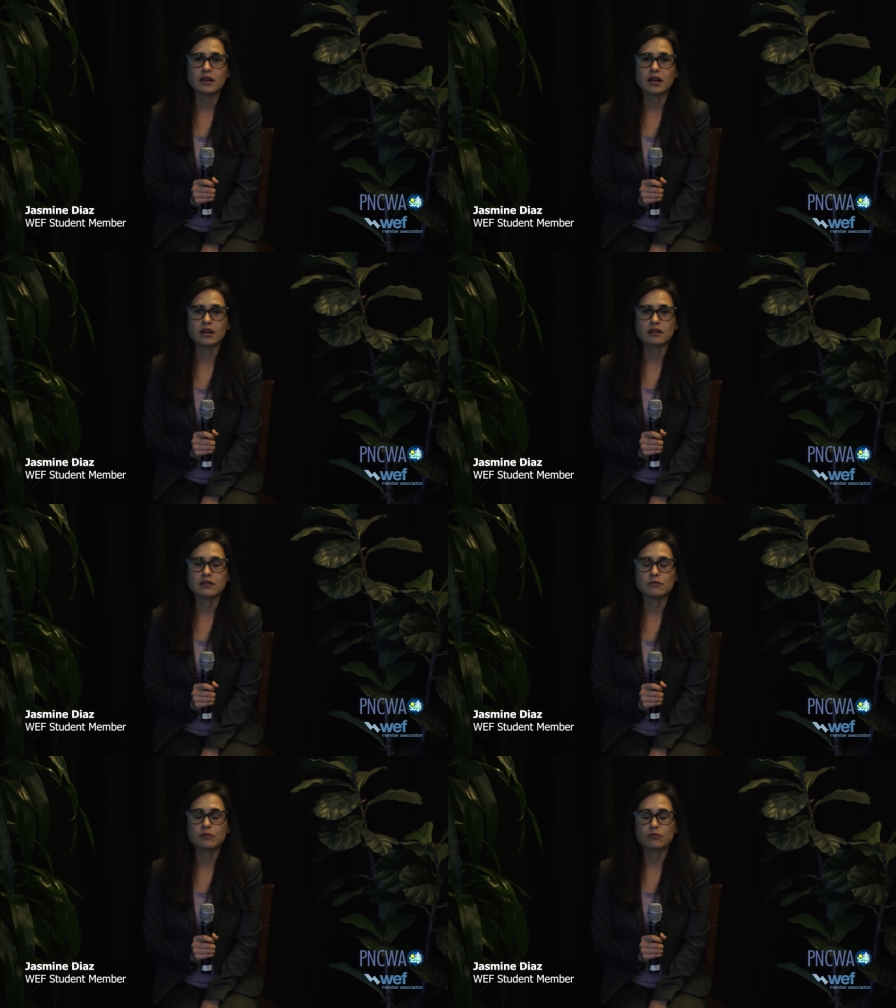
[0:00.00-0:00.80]

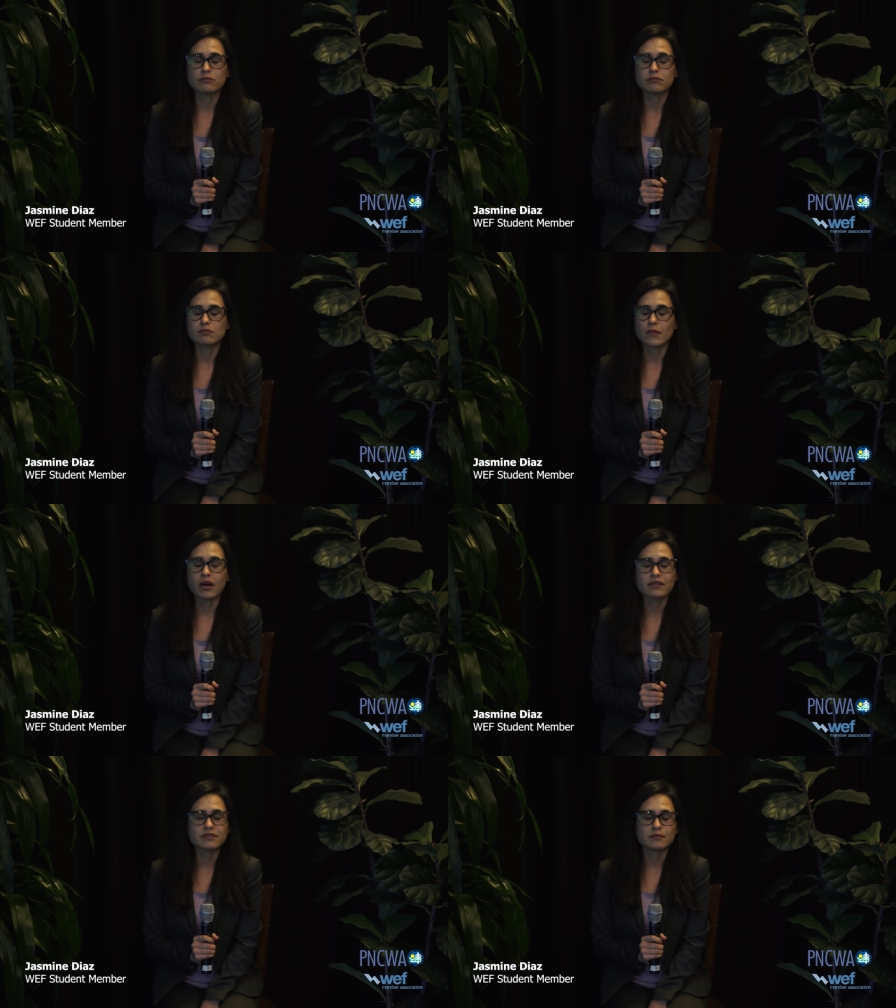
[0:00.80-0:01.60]
an
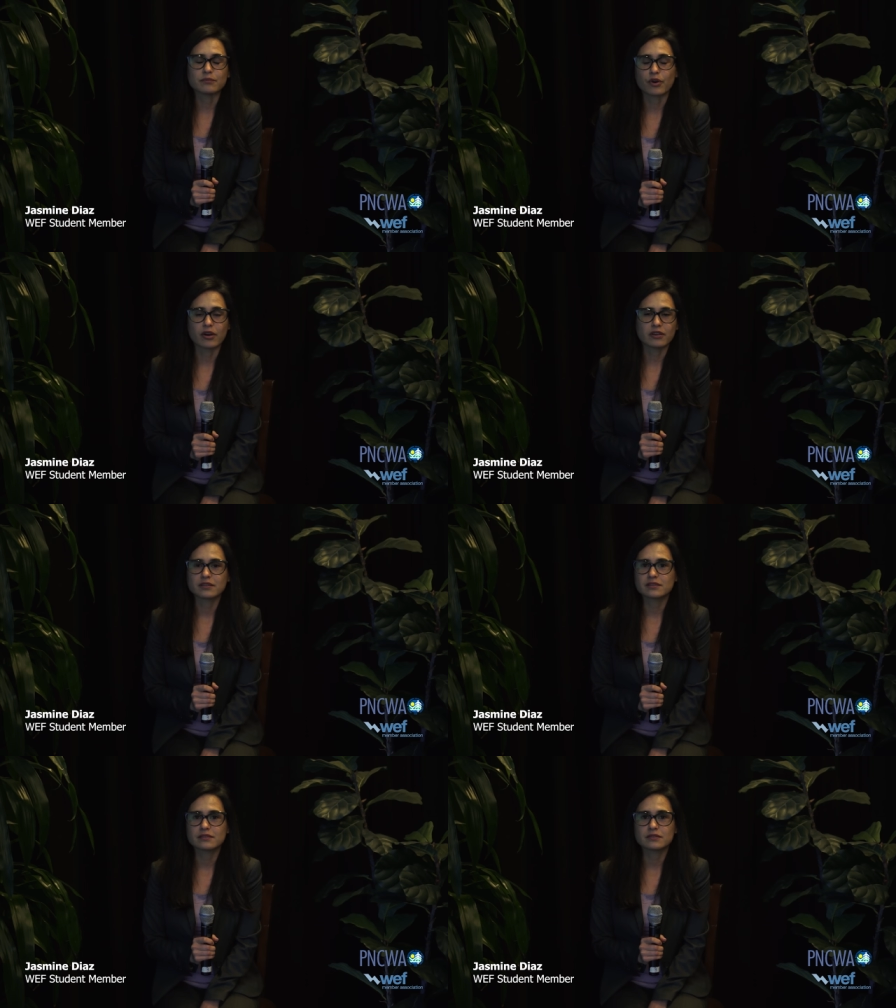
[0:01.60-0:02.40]
awesome
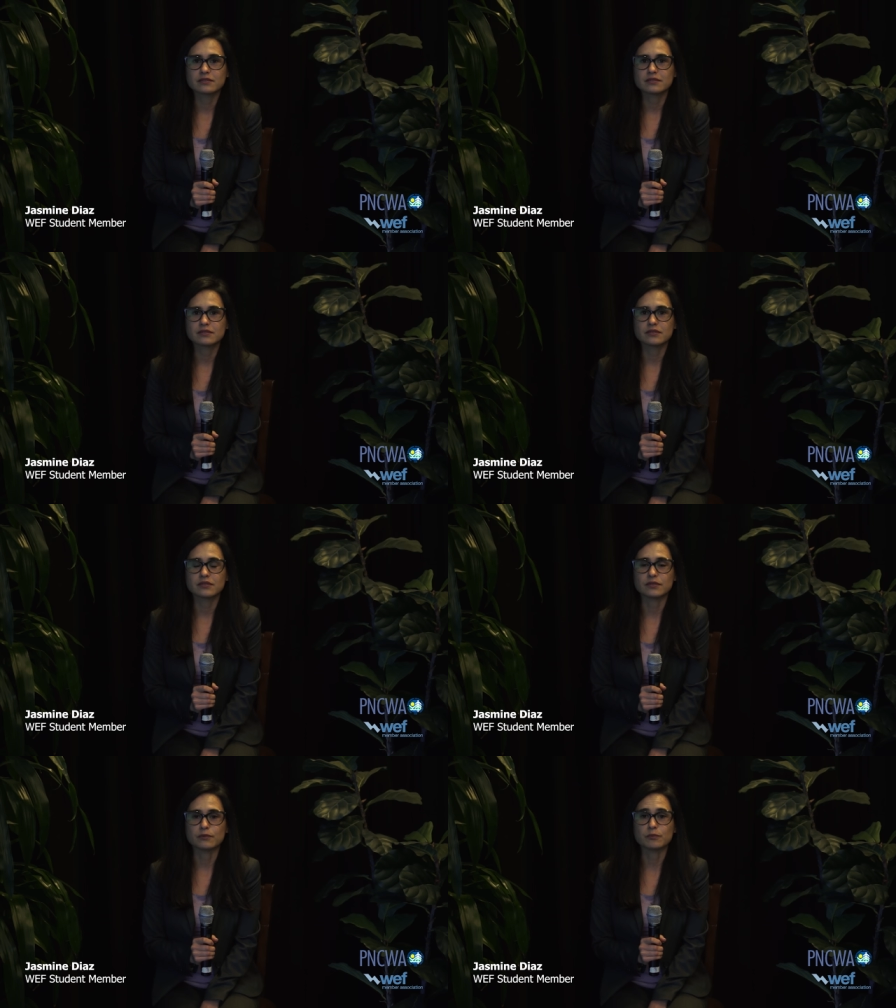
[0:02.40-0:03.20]
product
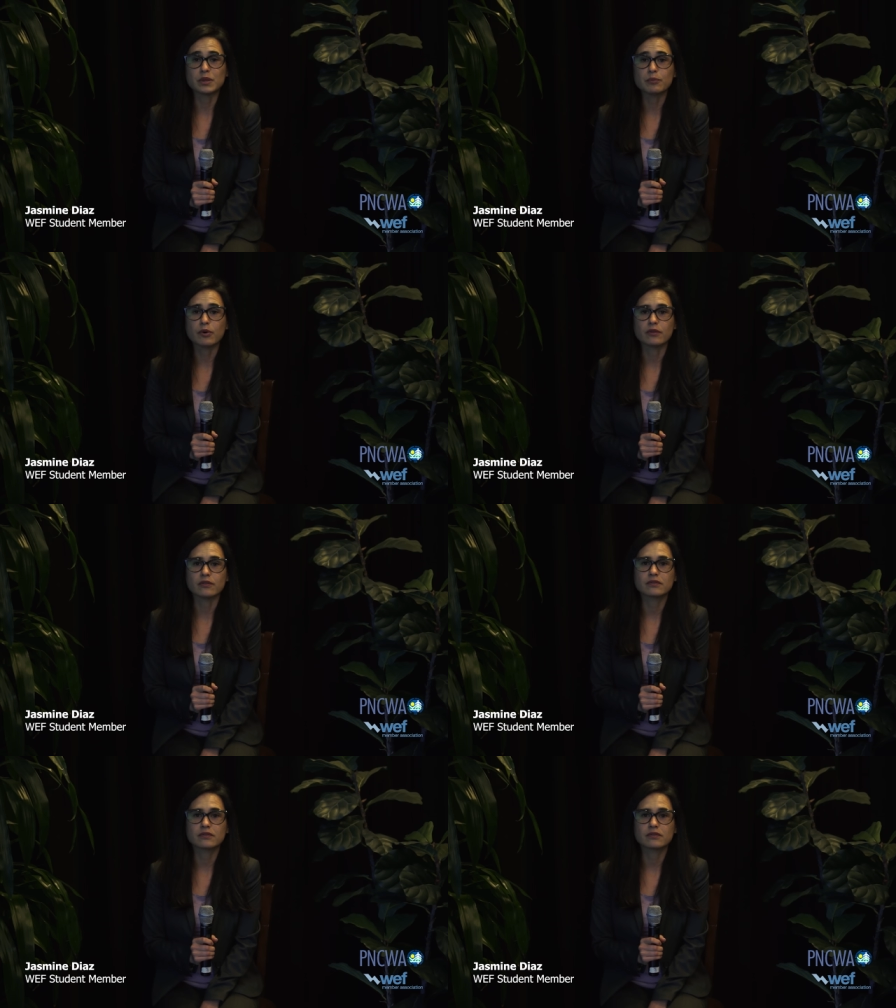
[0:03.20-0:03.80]
to people.